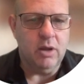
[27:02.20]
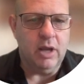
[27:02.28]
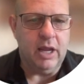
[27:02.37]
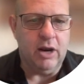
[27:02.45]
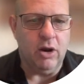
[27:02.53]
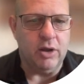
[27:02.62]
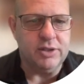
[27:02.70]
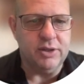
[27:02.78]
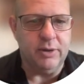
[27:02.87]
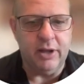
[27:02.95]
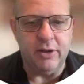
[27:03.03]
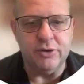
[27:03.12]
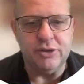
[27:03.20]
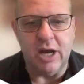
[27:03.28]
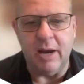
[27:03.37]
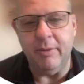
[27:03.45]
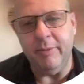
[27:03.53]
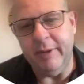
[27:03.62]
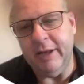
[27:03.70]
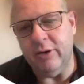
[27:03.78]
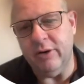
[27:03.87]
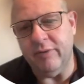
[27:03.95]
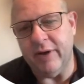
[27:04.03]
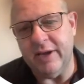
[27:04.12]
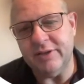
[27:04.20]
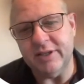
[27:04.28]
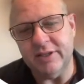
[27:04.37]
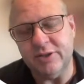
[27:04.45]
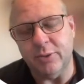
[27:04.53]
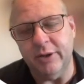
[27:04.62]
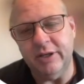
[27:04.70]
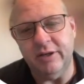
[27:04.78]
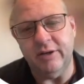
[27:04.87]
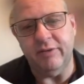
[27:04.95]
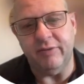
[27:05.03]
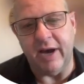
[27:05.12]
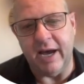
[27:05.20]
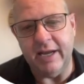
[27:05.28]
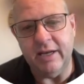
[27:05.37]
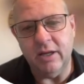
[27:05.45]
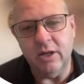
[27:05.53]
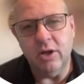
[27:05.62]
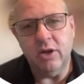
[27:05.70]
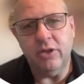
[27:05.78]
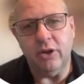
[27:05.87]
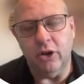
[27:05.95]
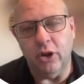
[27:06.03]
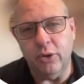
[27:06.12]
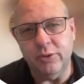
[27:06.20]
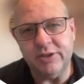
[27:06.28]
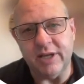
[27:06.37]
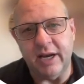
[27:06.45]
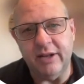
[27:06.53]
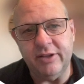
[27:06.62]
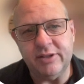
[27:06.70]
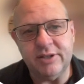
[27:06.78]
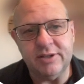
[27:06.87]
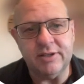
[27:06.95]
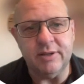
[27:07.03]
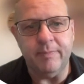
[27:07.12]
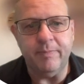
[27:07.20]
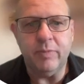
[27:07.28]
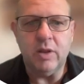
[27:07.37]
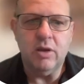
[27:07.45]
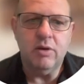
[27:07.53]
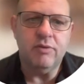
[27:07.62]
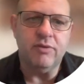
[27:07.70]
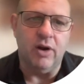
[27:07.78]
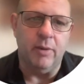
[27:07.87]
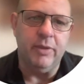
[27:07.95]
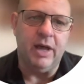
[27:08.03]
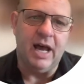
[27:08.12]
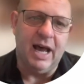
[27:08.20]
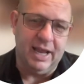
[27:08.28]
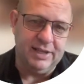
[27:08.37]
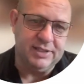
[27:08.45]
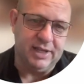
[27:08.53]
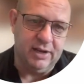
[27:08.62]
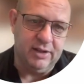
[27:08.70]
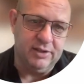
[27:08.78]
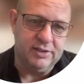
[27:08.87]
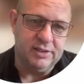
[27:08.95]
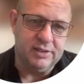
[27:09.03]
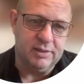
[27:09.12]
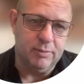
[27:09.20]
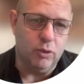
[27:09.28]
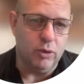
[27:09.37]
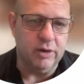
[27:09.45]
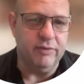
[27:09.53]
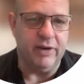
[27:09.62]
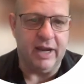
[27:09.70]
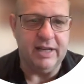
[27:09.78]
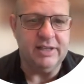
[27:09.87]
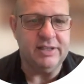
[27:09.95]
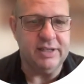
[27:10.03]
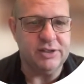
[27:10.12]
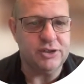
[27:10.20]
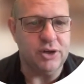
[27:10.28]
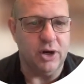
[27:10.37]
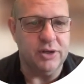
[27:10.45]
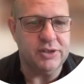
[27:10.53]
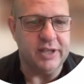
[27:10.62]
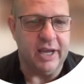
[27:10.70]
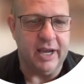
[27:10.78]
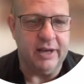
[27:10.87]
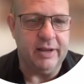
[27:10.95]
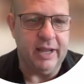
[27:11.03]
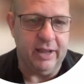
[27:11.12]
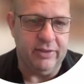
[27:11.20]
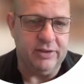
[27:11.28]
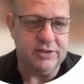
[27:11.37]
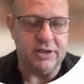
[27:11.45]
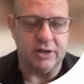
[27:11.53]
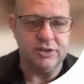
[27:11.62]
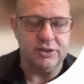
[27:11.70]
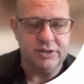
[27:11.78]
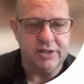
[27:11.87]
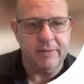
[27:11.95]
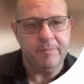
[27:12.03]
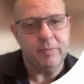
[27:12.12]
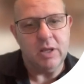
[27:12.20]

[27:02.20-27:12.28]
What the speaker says: And also another job of the metering device, it's going to divide the low side of the system from the high side of the system, or divide discharge side and the suction side.